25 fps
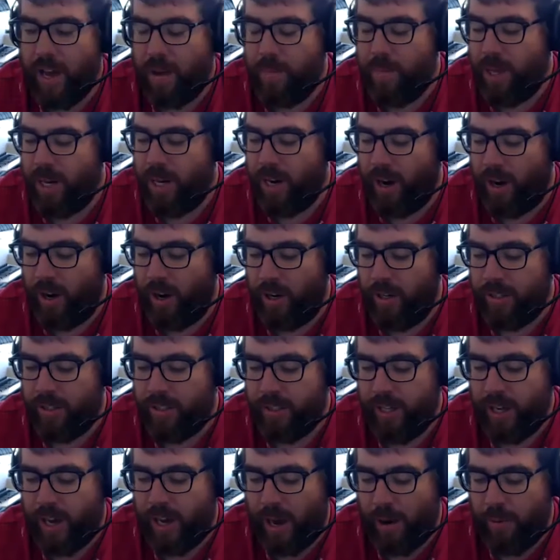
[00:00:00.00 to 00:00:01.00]
I mean,
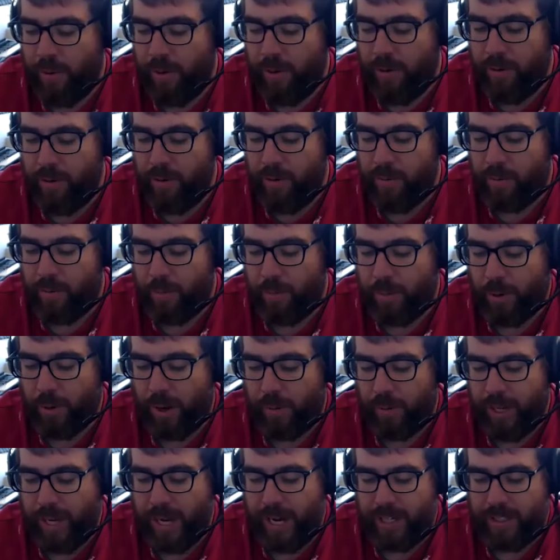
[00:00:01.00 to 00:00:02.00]
honestly, I would
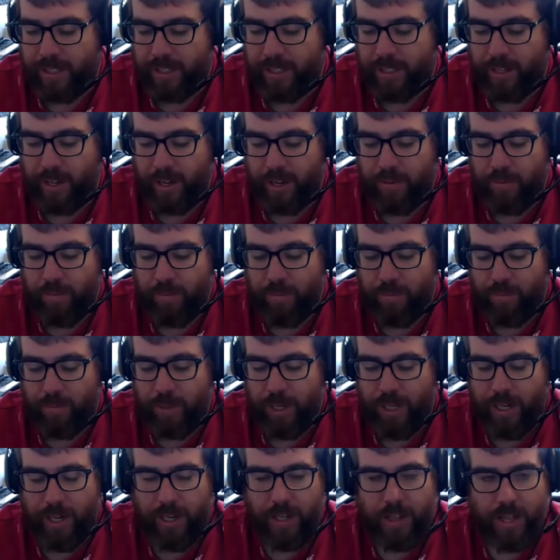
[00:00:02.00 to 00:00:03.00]
probably ask Gun
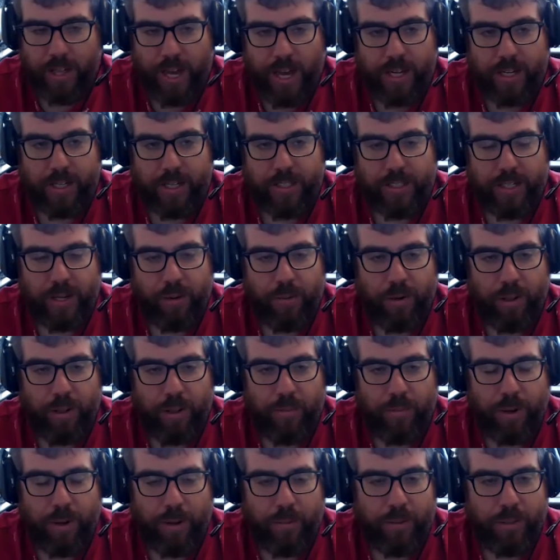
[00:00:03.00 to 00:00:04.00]
Media that because they were
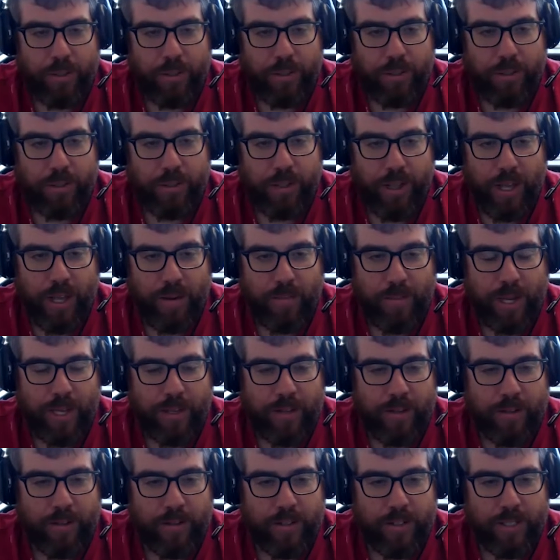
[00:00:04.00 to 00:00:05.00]
the publisher and they
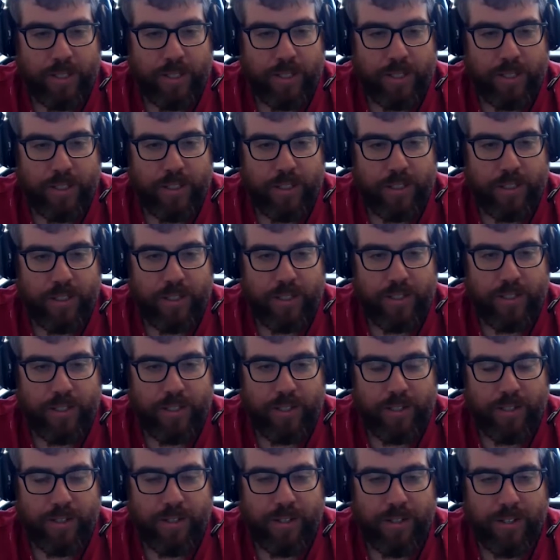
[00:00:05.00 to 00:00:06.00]
made those decisions
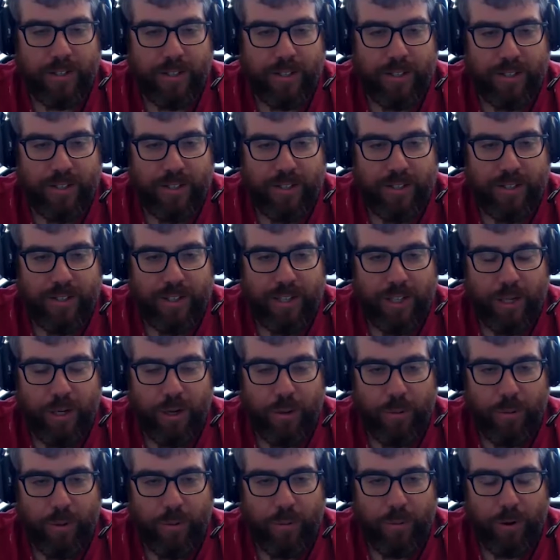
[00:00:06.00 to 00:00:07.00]
and you
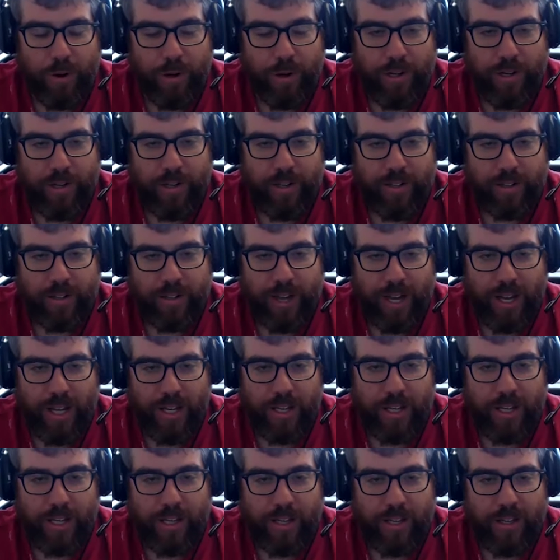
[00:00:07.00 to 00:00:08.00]
know we weren't
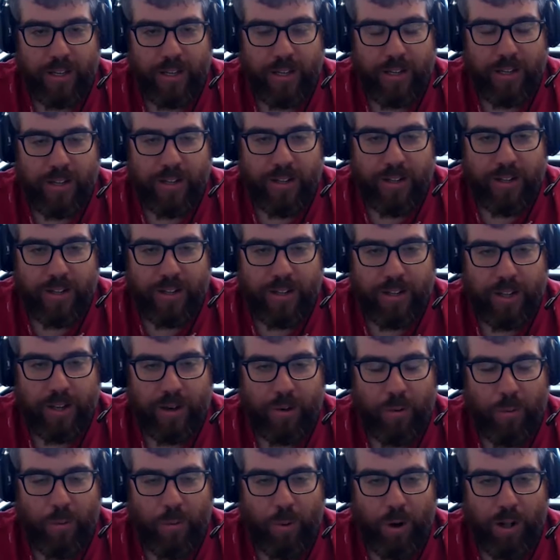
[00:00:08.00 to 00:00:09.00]
like
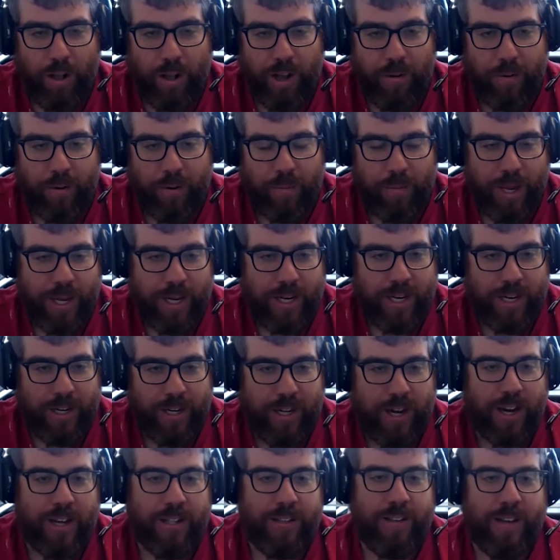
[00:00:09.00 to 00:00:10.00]
like while I remain in
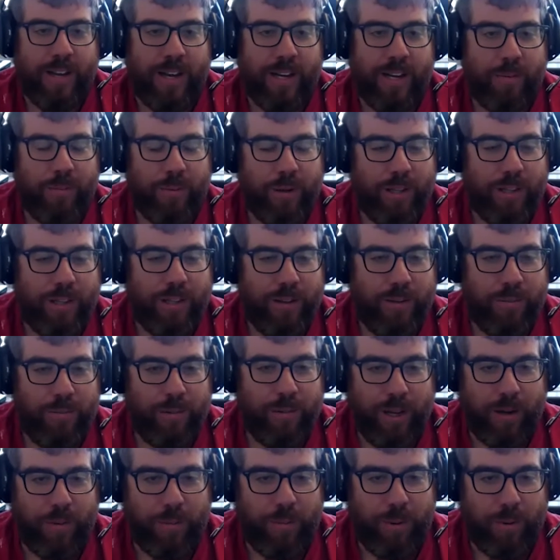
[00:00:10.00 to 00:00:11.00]
contact with them,
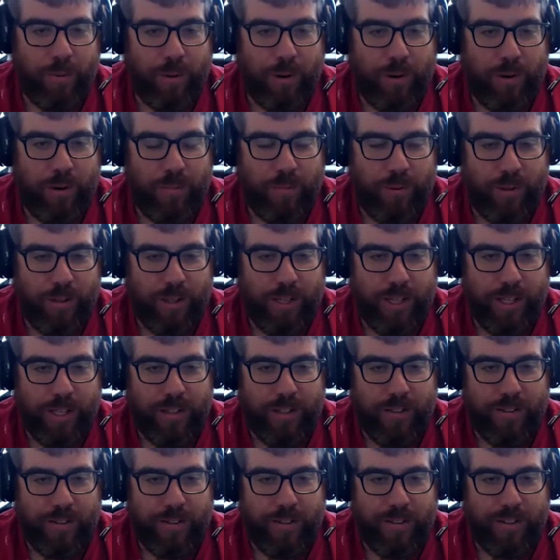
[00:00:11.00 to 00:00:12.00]
like we weren't really
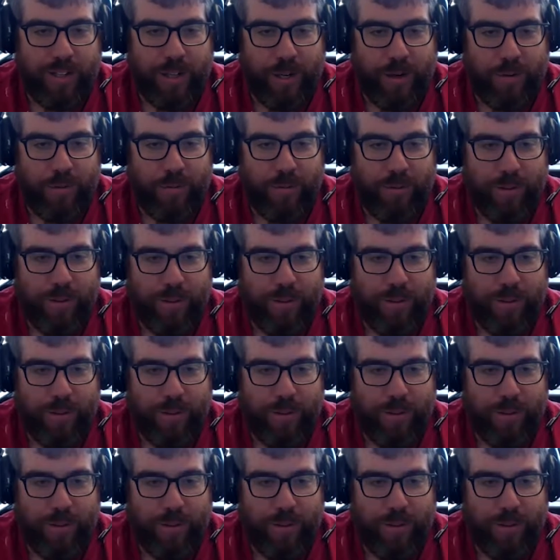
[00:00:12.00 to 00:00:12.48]
you know